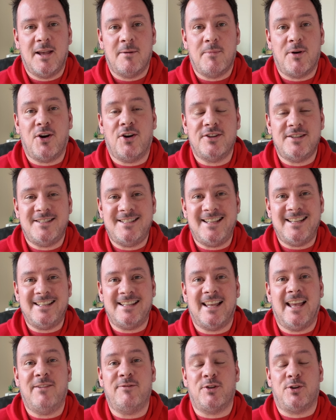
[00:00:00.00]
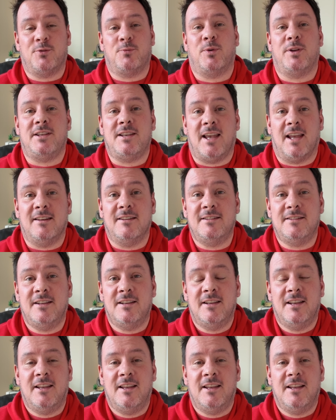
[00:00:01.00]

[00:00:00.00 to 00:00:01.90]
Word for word: But I did have a good weekend.